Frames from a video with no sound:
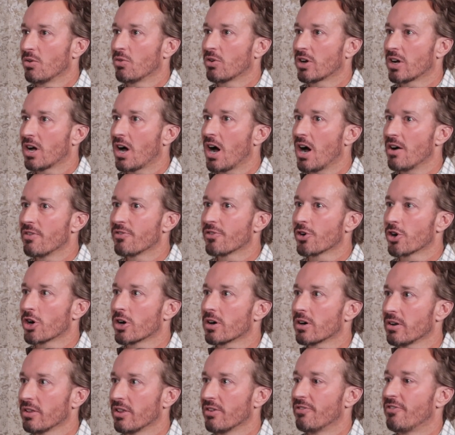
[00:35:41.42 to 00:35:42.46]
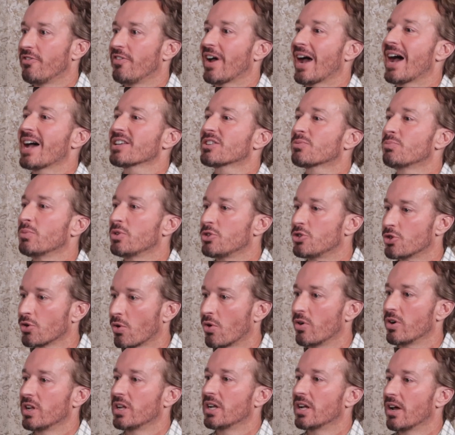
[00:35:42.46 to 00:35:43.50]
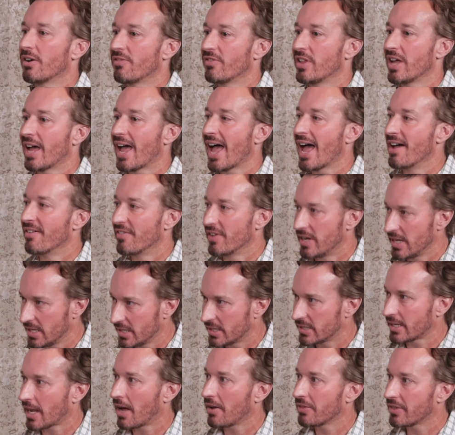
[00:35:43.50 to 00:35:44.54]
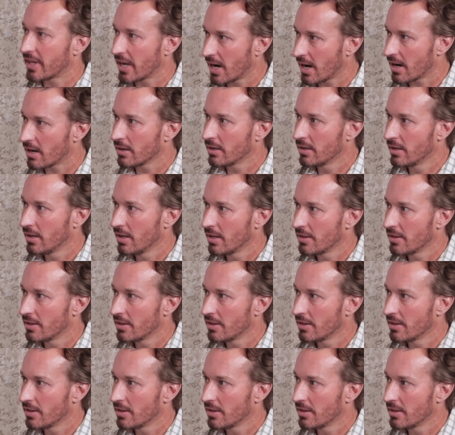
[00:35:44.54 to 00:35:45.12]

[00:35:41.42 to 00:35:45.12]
cover the vast majority of the evidence out there,